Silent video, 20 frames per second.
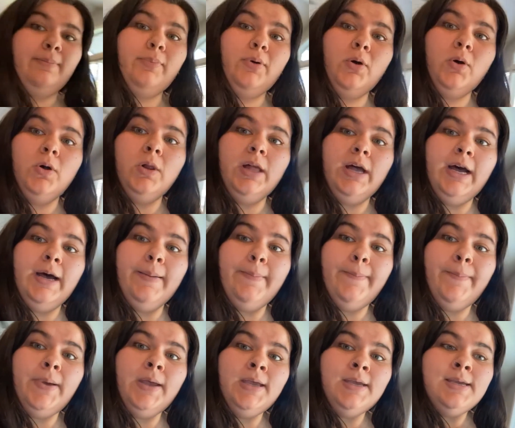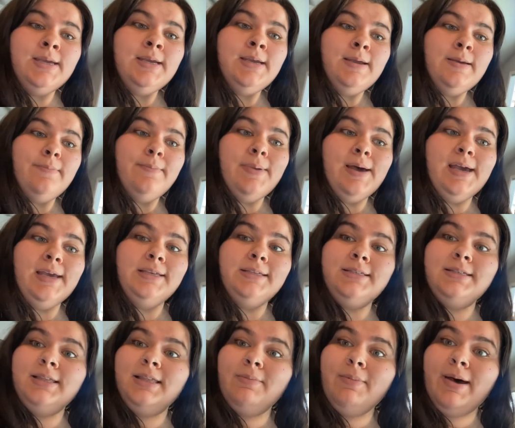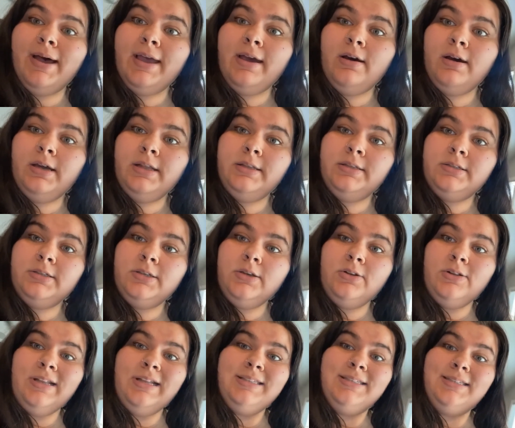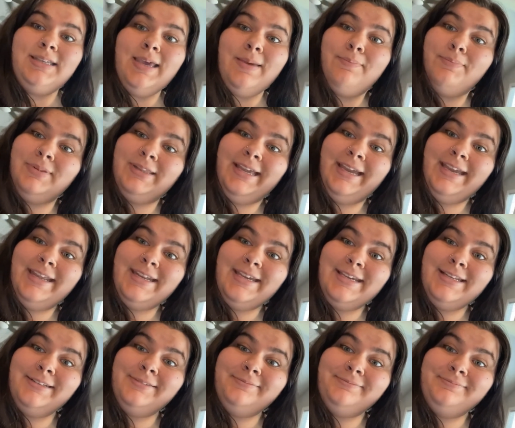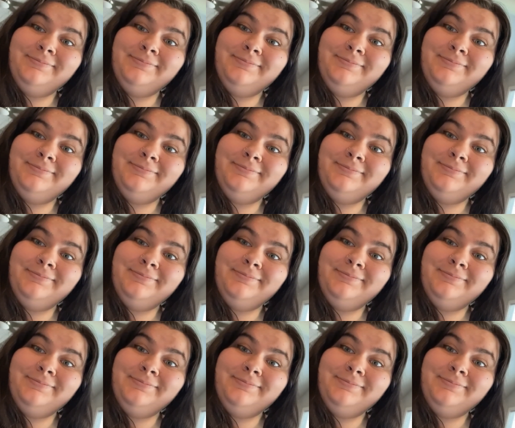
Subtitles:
pull up my syllabi on. So let's get planning.